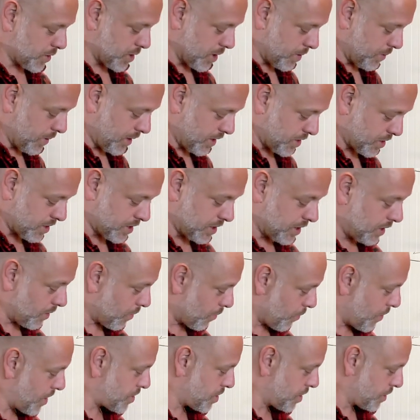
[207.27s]
So this is the
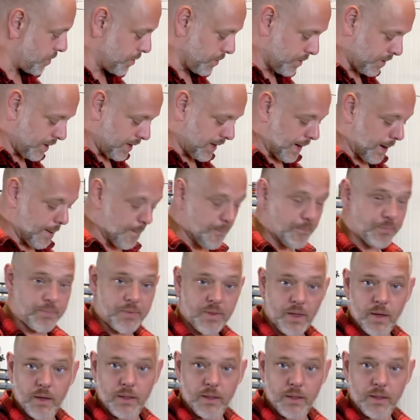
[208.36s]
original, um,